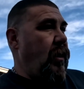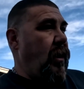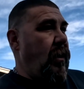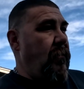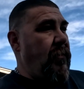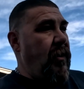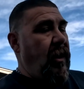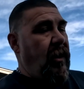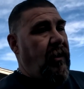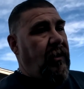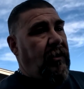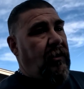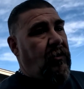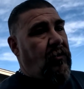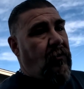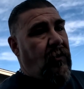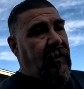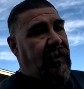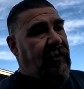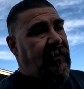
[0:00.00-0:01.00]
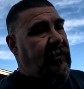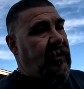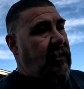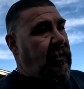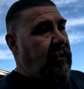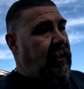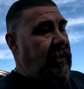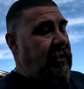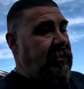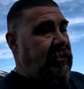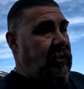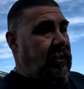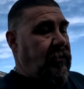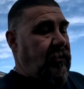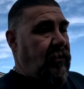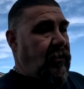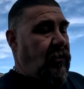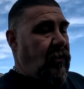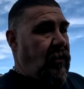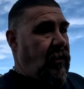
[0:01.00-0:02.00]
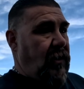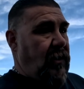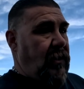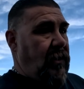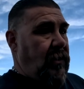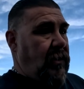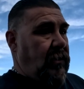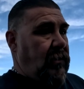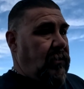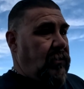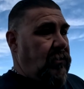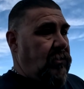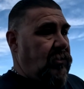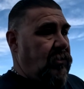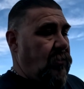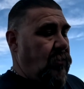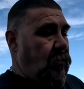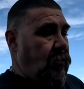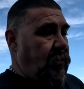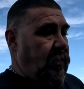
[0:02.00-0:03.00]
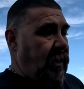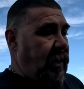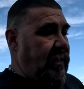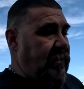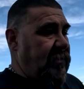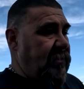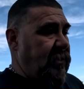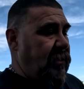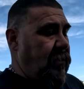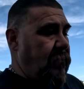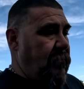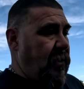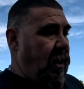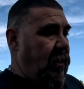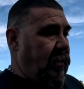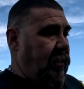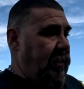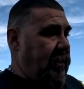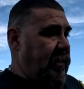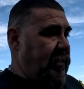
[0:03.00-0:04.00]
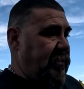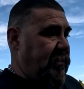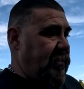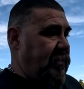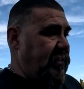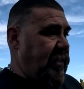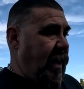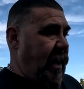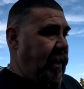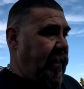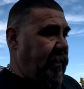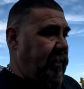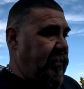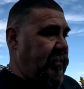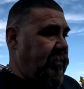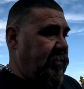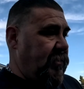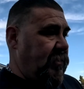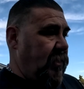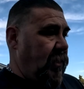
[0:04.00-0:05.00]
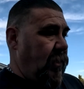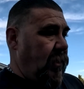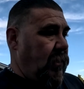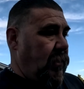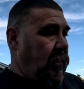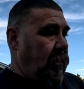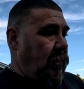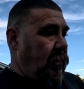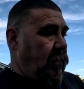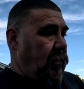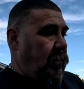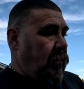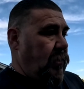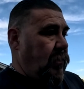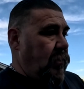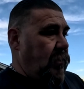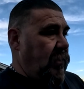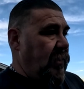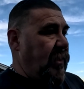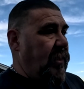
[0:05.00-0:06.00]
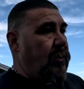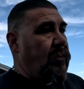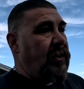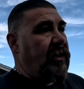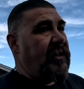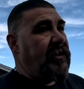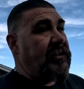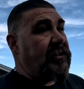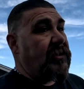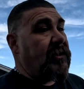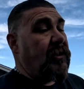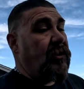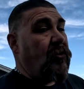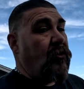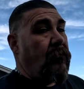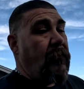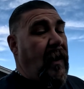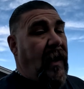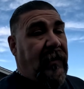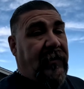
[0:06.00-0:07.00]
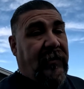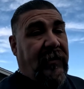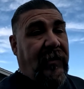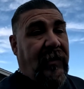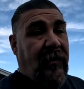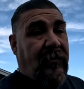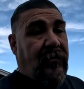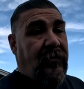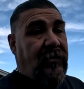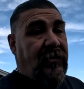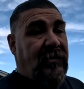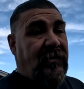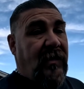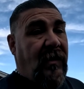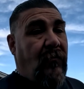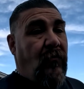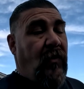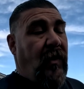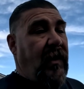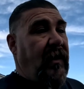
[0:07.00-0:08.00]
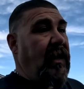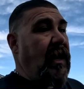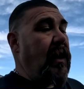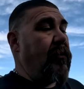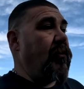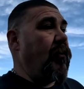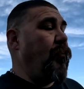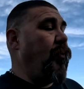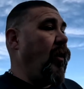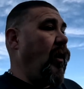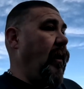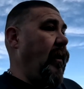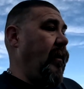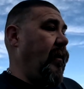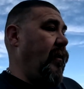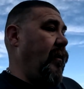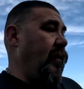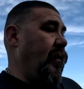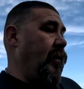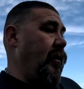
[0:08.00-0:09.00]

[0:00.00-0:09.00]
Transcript: I'm not gonna go anything crazy on the car. So the nice thing about it is that it's literally just gonna go back together the same way it came apart.